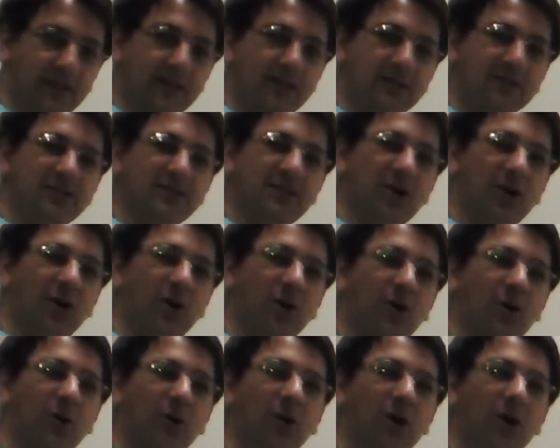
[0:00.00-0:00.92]

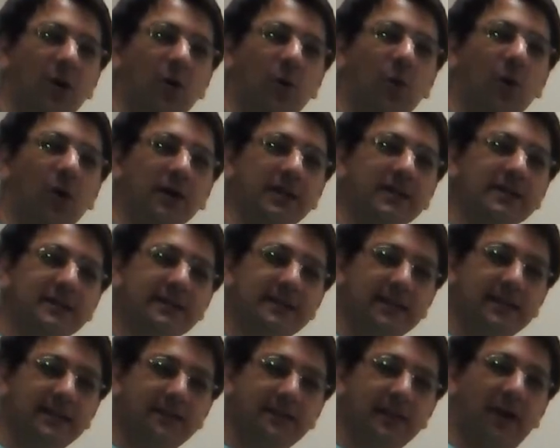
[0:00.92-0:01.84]
So what is
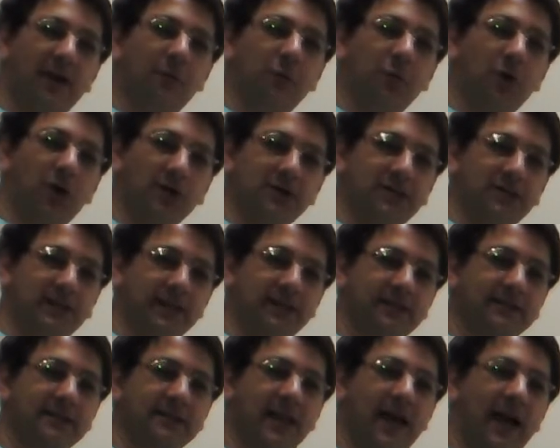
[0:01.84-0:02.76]
it that
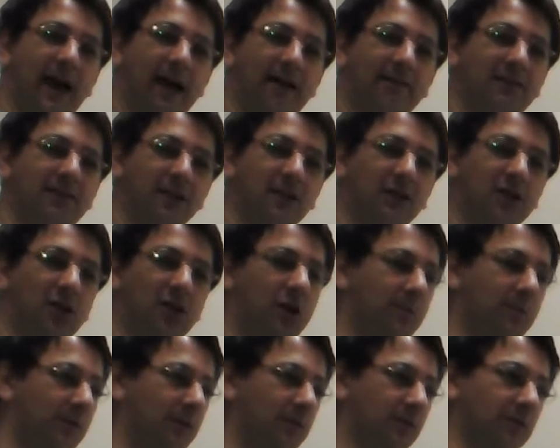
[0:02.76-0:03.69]
rhotics have in
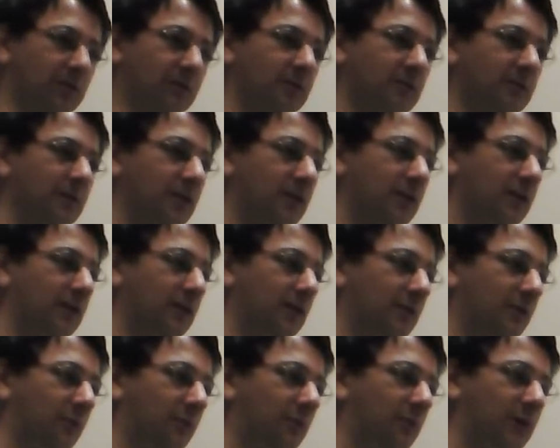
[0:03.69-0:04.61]
common?
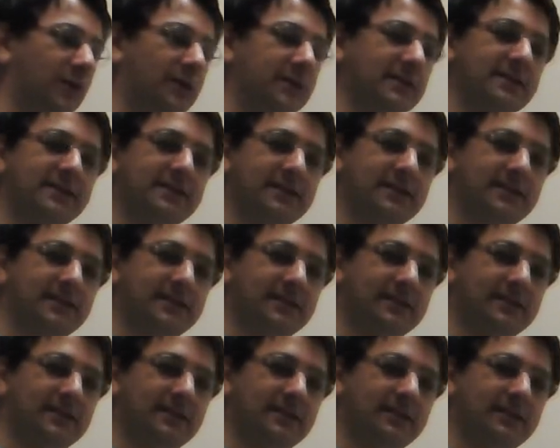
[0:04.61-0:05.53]
What is
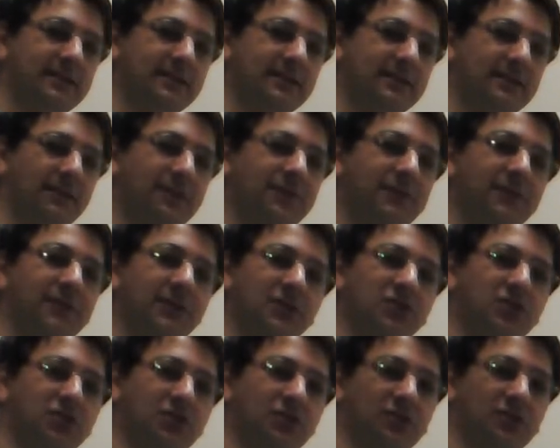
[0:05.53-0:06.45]
the
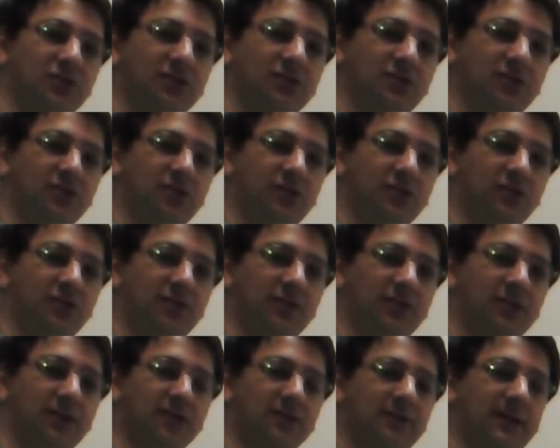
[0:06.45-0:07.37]
feature or
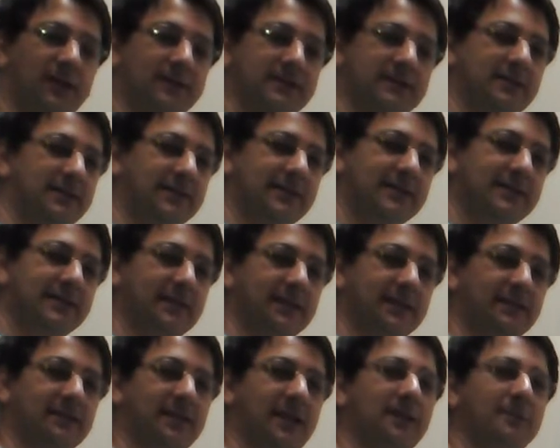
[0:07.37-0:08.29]
the
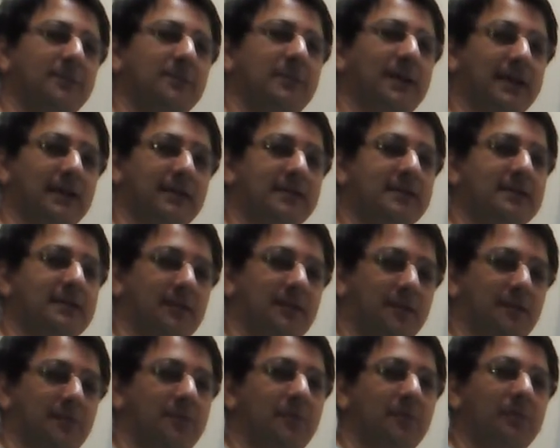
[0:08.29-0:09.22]
characteristic that makes
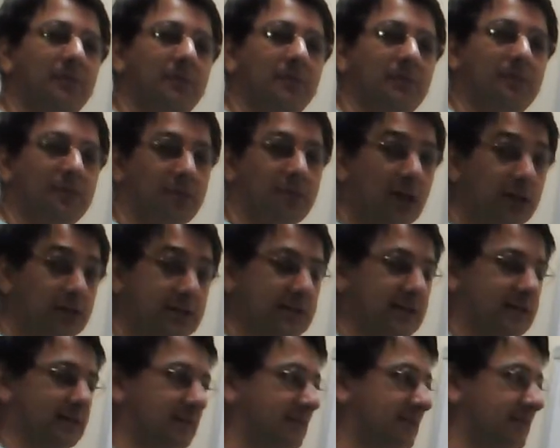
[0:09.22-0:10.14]
them
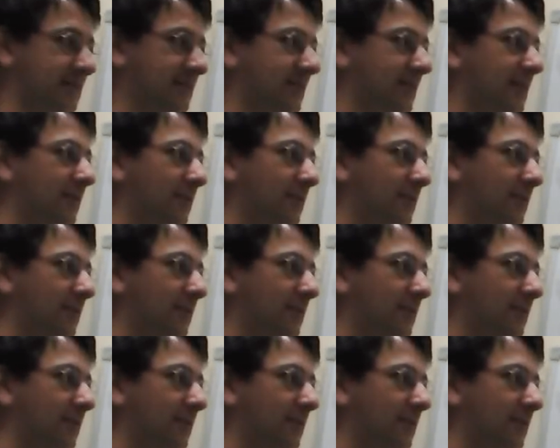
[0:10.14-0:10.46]
rhotics?